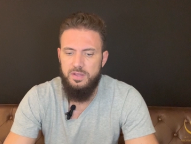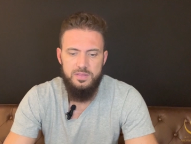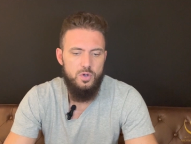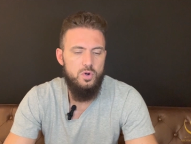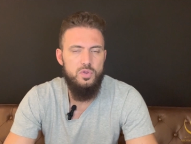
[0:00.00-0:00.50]

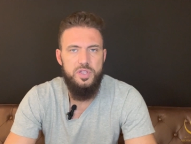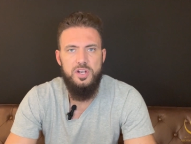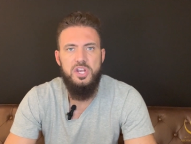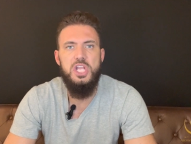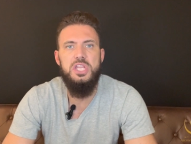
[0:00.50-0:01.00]
and the whole
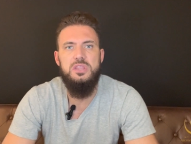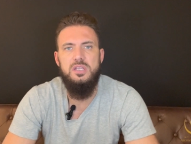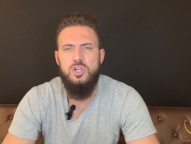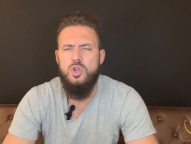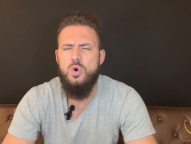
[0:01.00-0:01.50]
year,
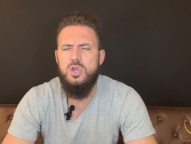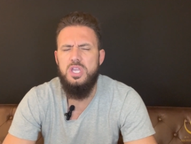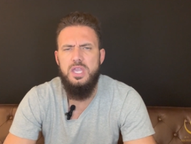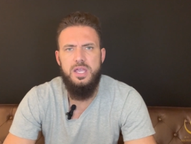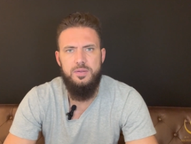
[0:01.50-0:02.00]
nothing. No
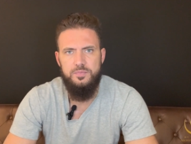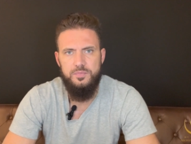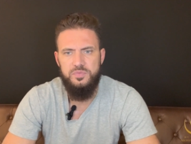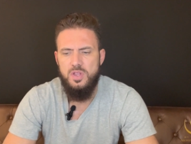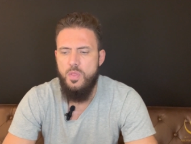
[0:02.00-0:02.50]
Qiyam.
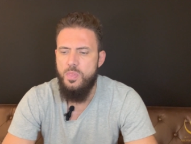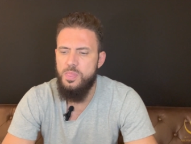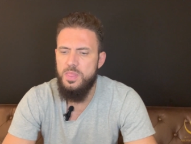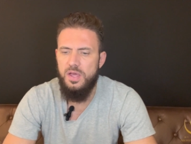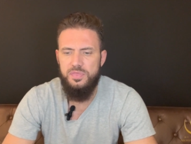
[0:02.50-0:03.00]

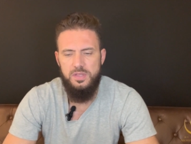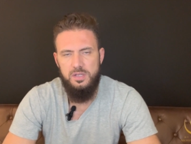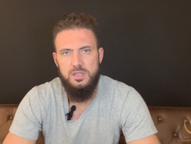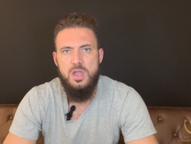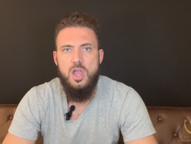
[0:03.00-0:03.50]

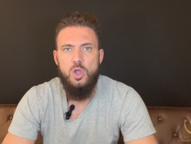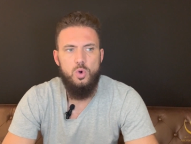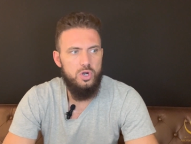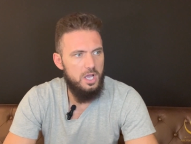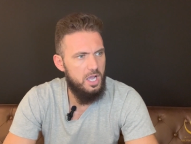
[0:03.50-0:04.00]
Nothing.
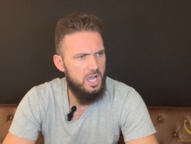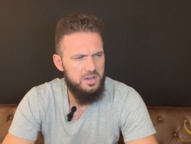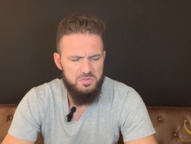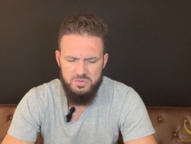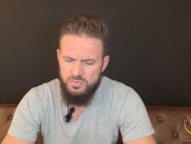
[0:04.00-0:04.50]

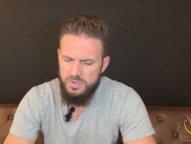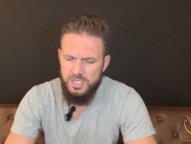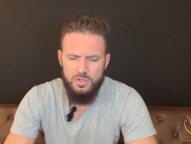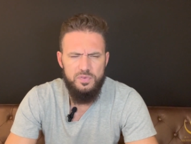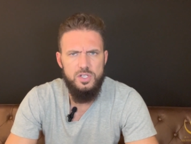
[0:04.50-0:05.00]
Quran. You
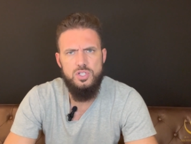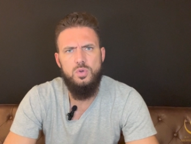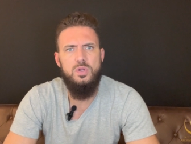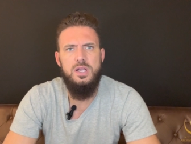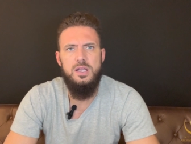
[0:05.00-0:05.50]
read, you finish
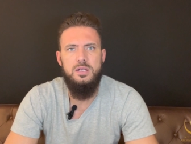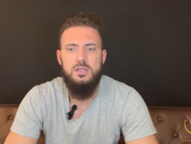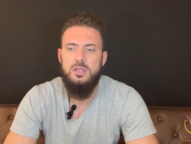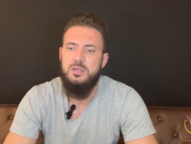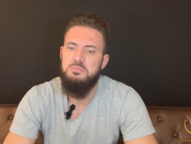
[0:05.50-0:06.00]
the Quran.
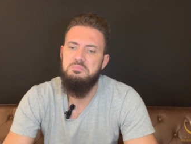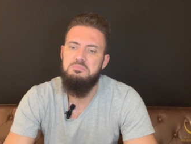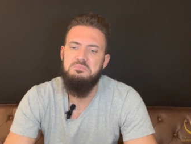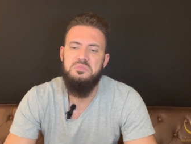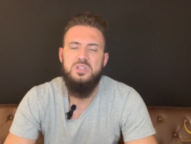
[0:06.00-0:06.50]

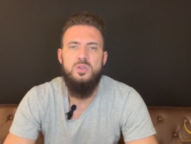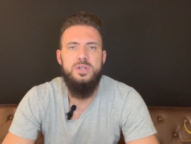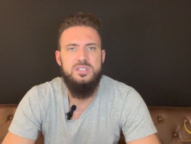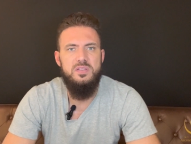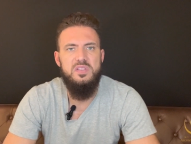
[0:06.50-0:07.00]
The
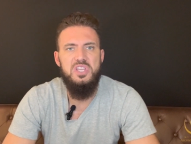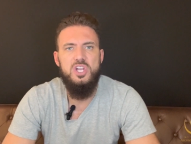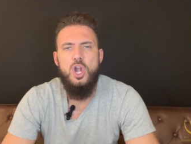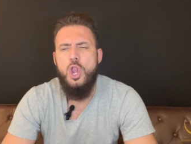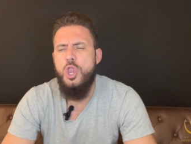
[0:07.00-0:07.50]
rest of the
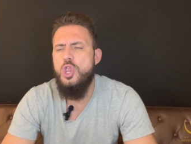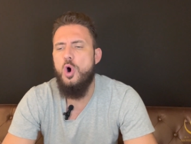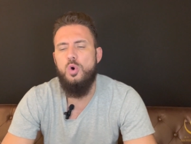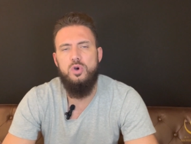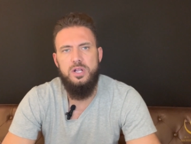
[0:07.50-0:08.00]
year,
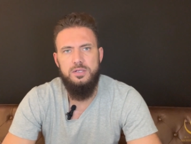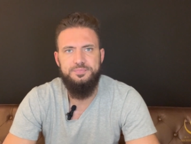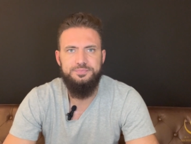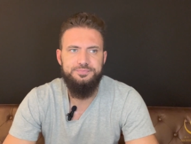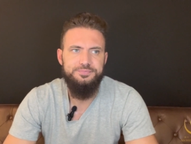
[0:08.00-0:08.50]
no Quran.
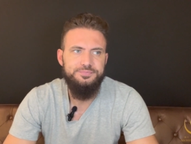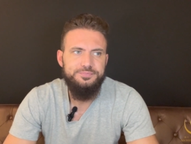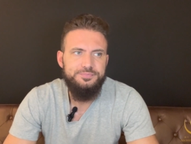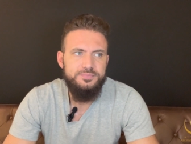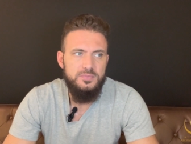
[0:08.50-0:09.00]

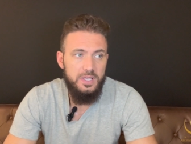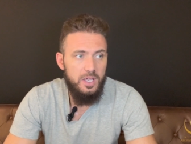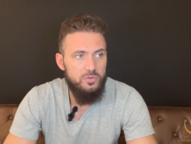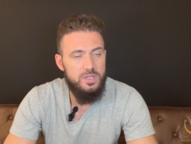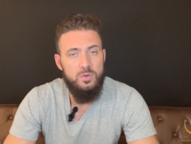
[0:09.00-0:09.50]

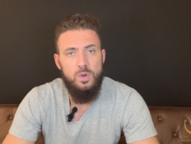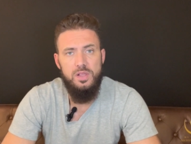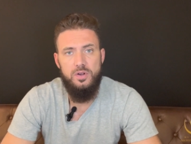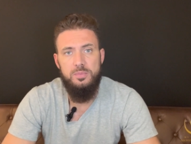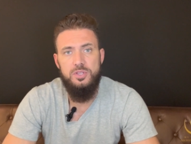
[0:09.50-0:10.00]
Yeah, you've done well in